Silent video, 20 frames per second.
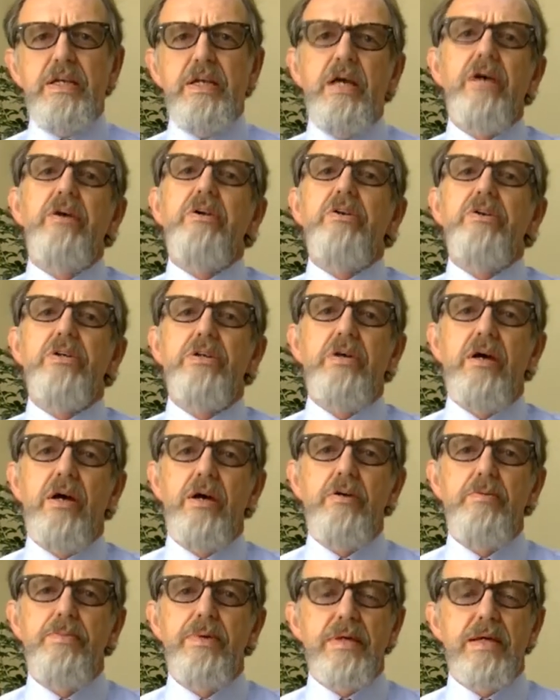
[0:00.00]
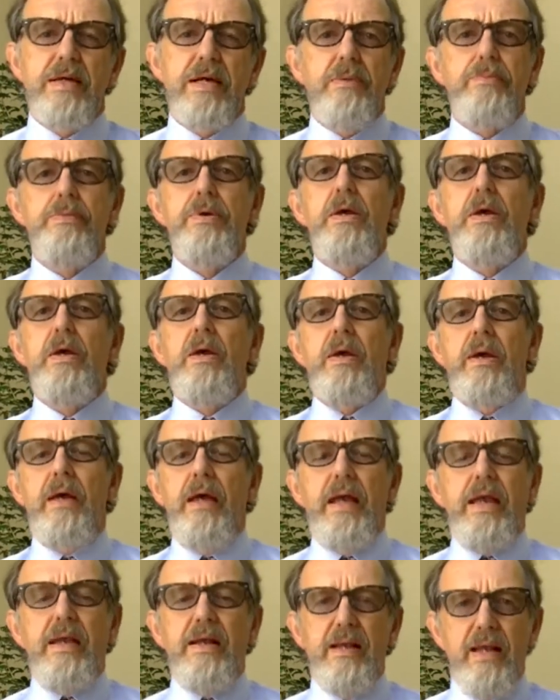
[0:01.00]
going to open up
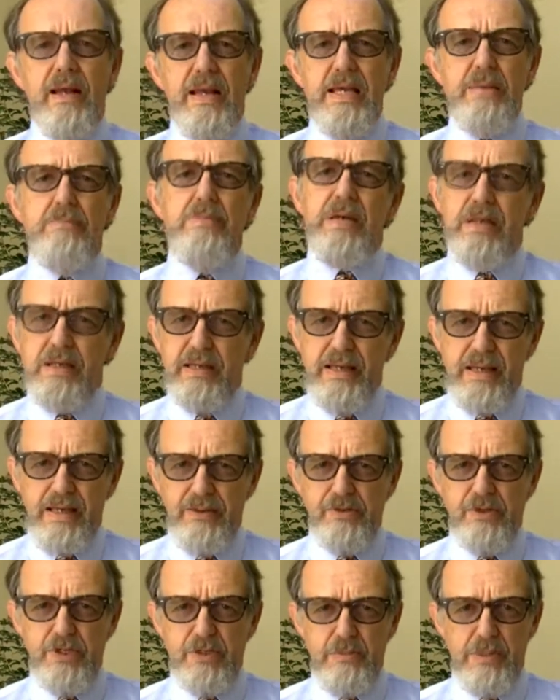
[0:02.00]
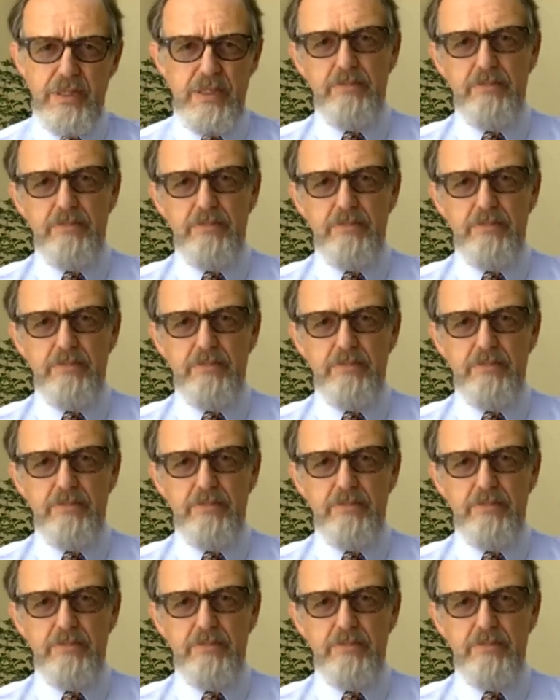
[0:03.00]
a claim against me?